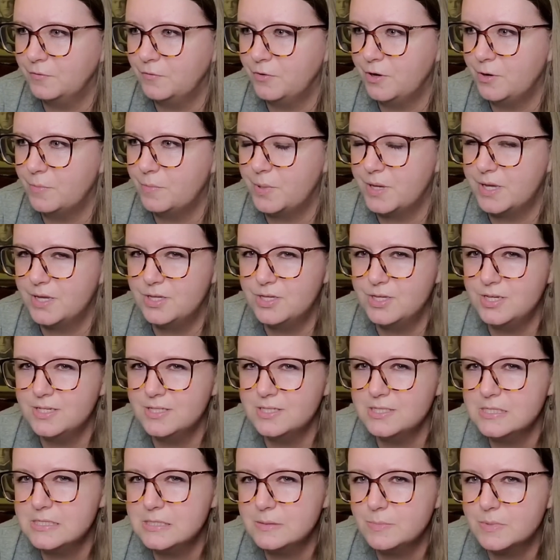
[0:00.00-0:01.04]
for
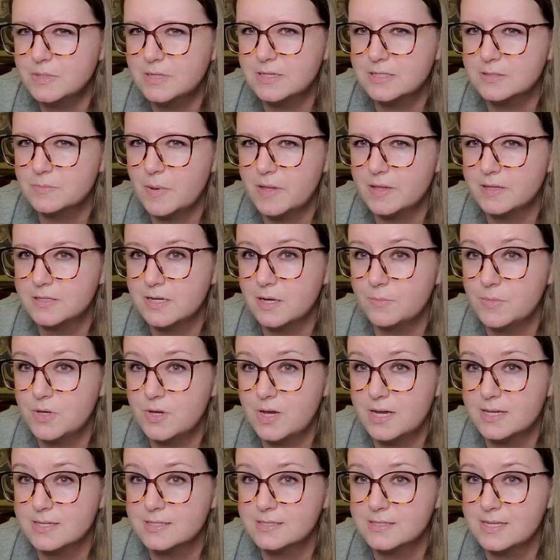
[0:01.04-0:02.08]
opinions because by the time
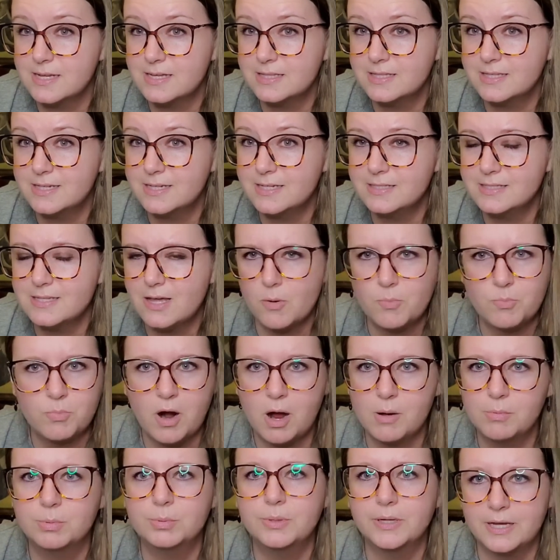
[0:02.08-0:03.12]
you guys see this, I'll
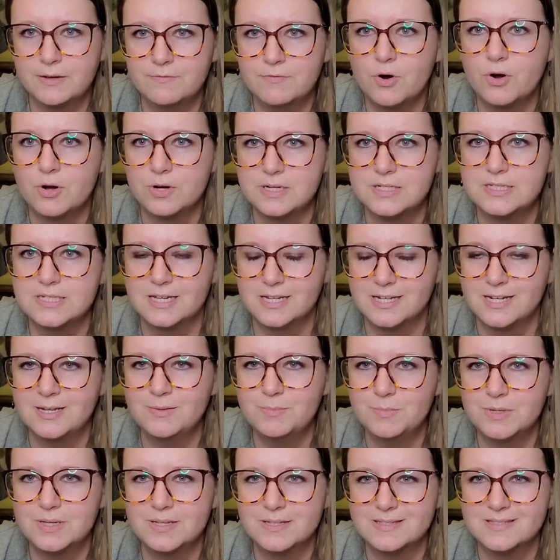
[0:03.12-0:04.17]
probably have already done
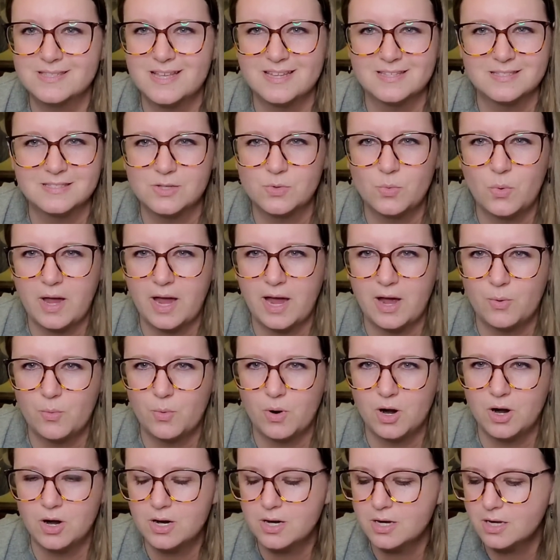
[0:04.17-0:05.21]
it because that's the way I
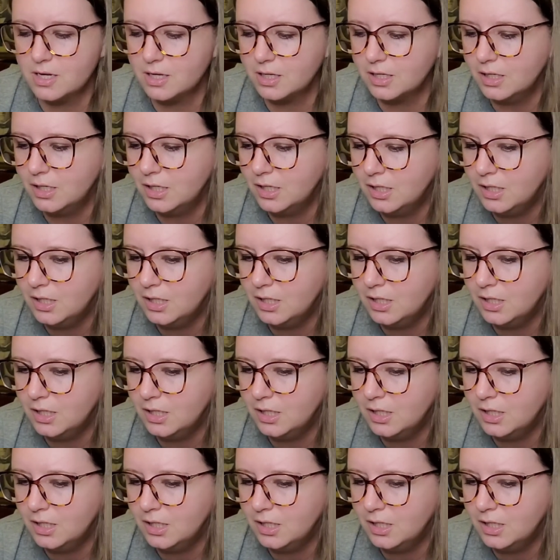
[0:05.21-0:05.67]
work.